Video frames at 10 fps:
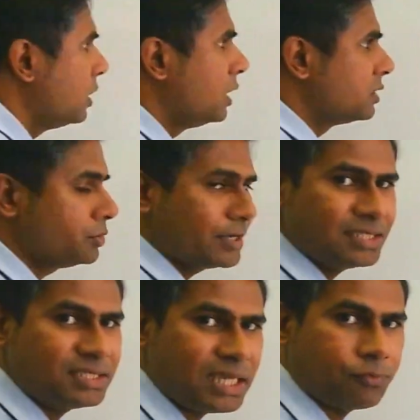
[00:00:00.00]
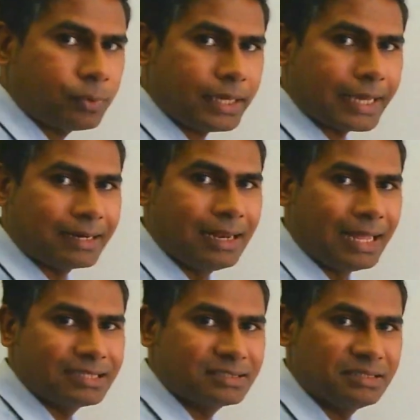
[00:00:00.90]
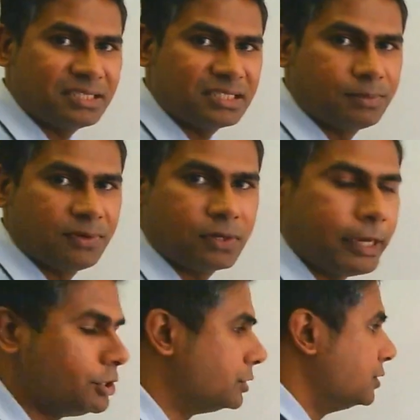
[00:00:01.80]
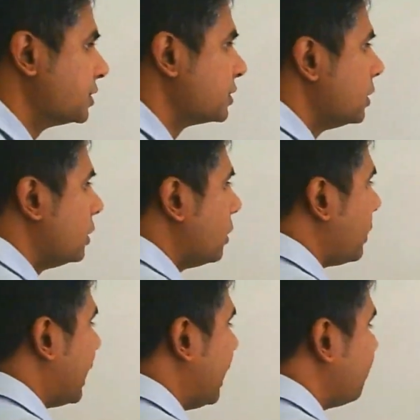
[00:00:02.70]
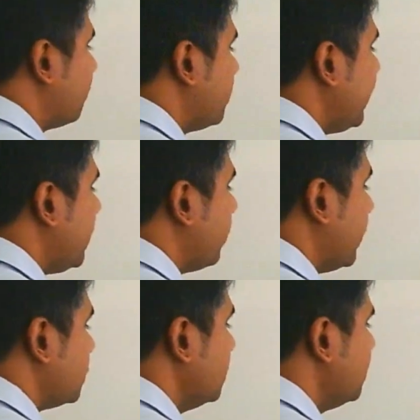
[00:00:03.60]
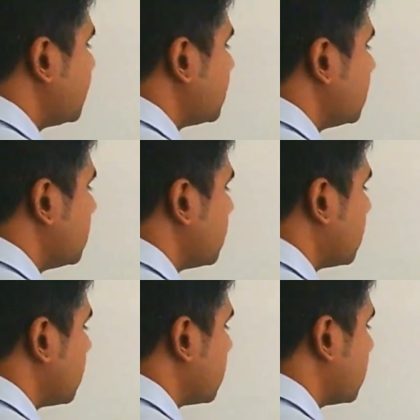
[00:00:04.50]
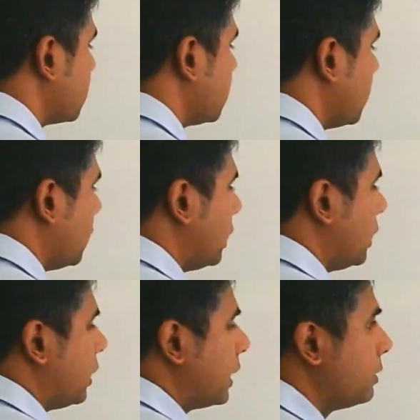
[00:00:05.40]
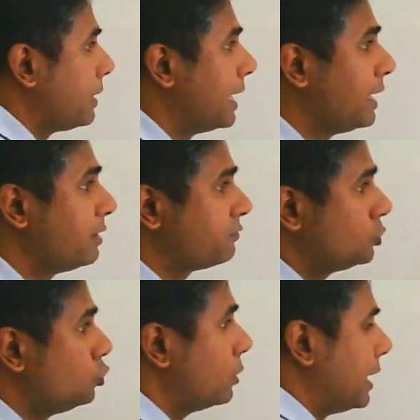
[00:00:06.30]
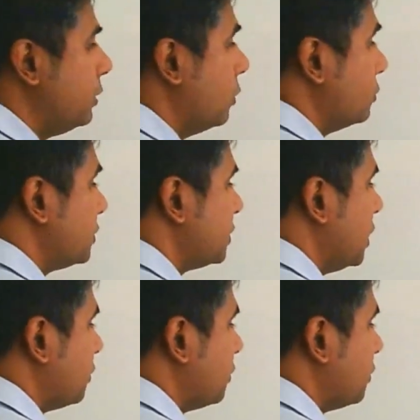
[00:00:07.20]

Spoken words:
So you can see if we analyze the system of equations, we have three equations and we have two unknowns.